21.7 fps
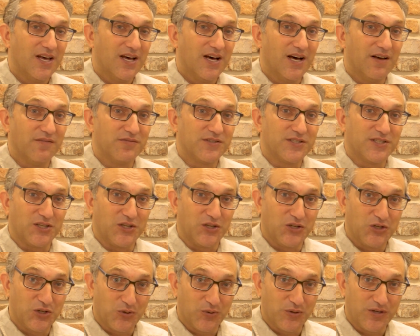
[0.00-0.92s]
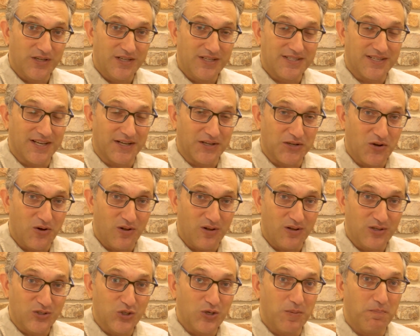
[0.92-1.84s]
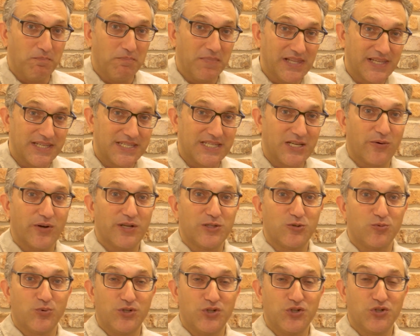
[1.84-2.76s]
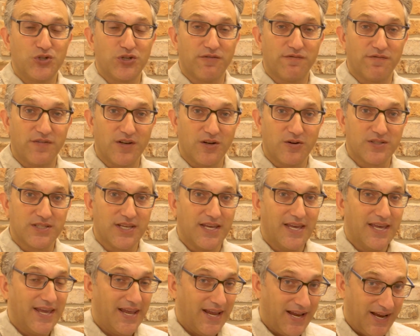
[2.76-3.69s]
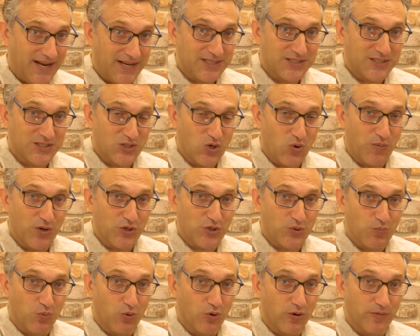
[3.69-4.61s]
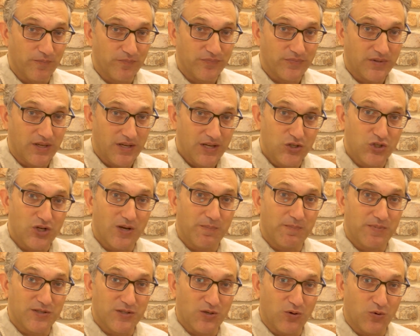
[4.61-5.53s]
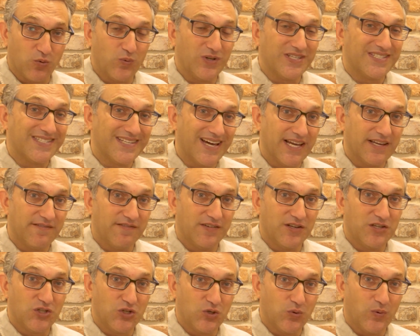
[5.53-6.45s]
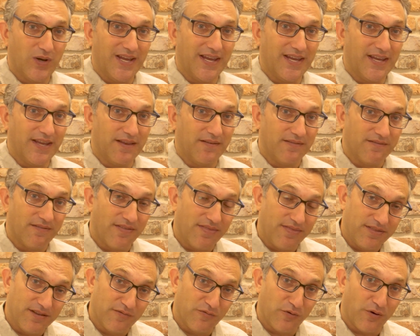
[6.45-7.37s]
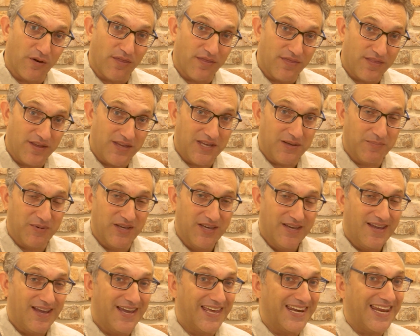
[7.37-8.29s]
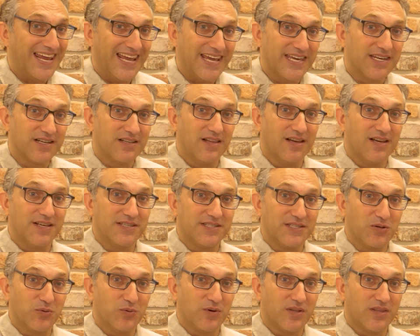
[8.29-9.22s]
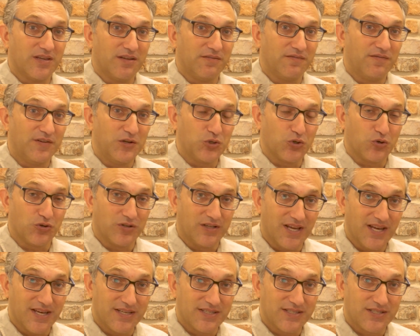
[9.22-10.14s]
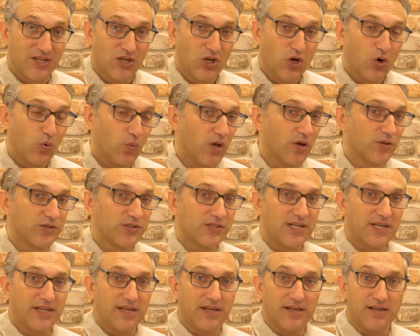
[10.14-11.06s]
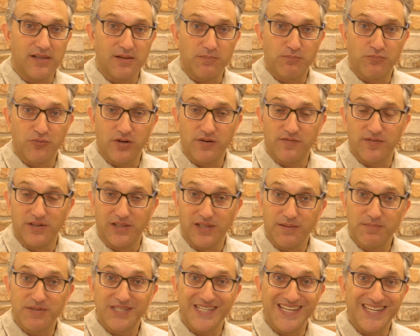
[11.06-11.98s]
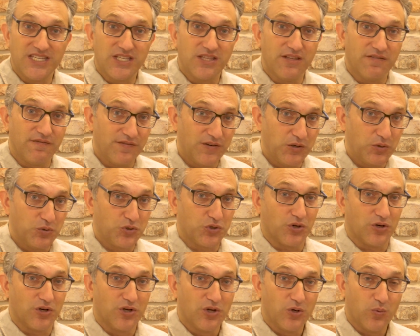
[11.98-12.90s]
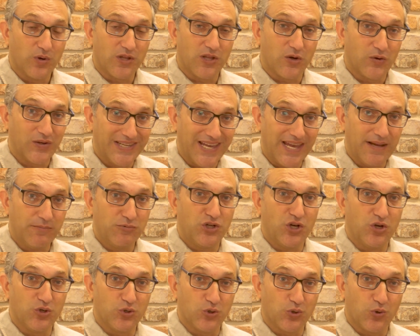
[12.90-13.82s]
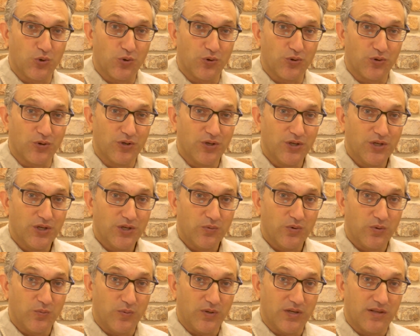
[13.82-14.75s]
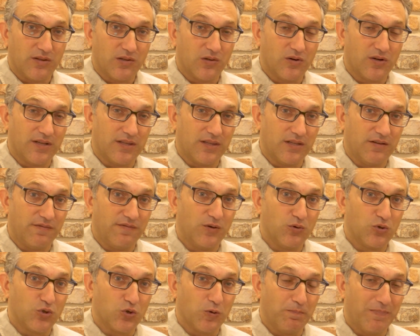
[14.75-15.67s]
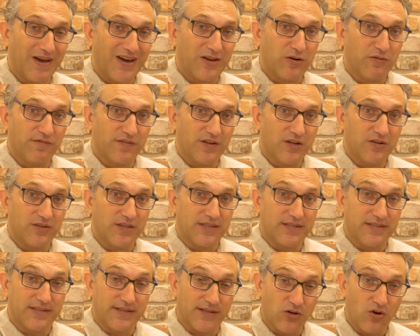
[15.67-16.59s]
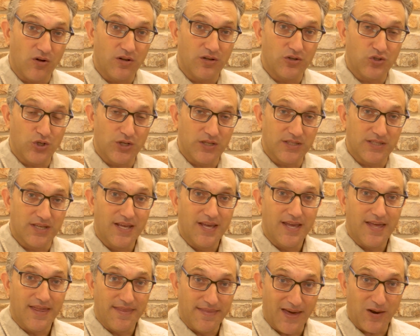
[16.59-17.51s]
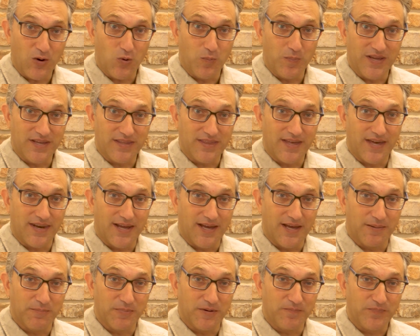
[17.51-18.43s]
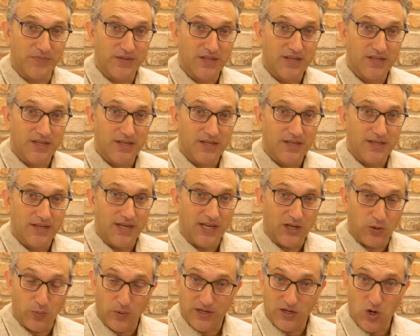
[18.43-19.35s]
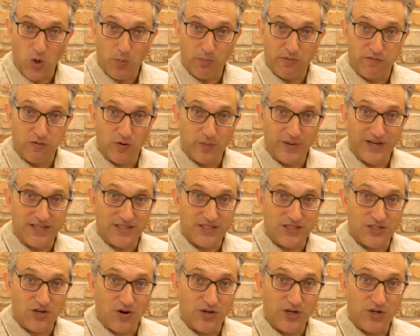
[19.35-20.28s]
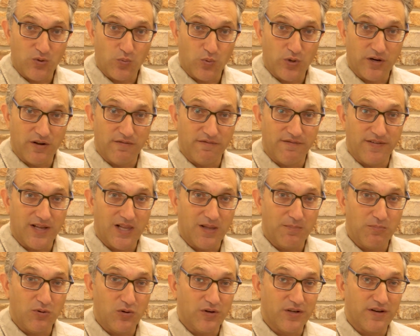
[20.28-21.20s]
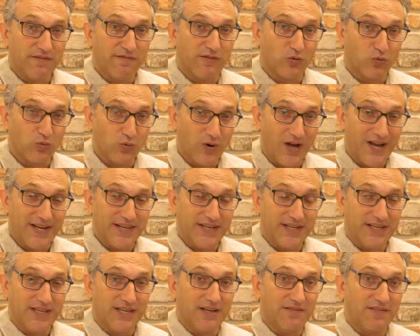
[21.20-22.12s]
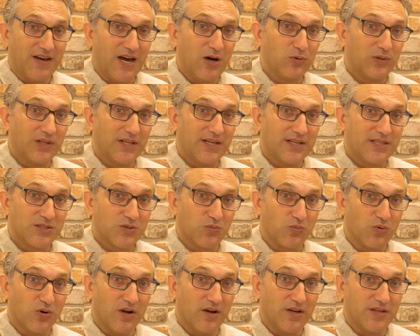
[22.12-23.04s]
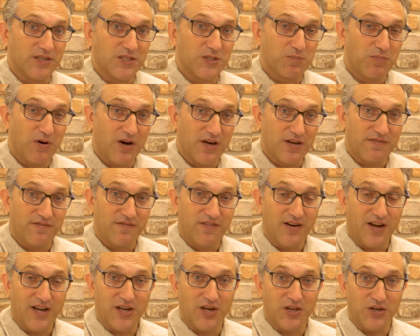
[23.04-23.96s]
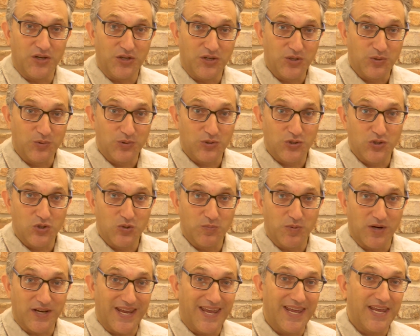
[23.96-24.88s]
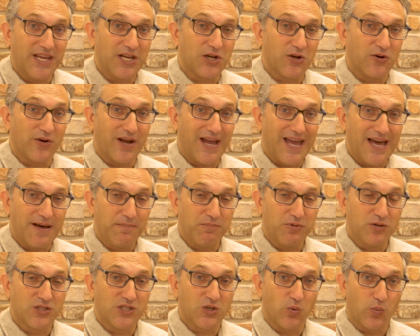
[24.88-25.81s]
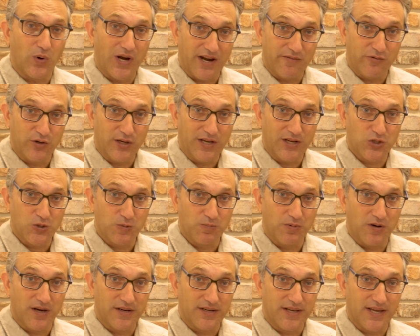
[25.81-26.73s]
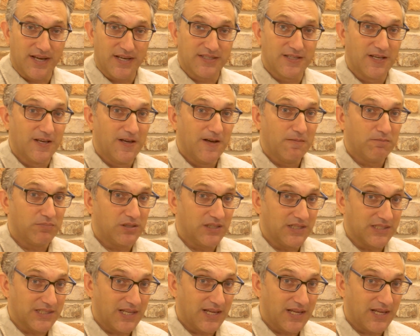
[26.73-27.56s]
of security, technology, military and strategic affairs, and so much more. Each episode, we dive into a different theme and analyze it with a featured guest. We also take a brief glimpse into the future with our Game Changer Corner, when we look at the future battlefield and the technologies that'll make that happen. A quick note before we get started, we're available on a variety of outlets. We're on Spotify, on YouTube, on Anchor, Apple, so wherever you get your podcasts, please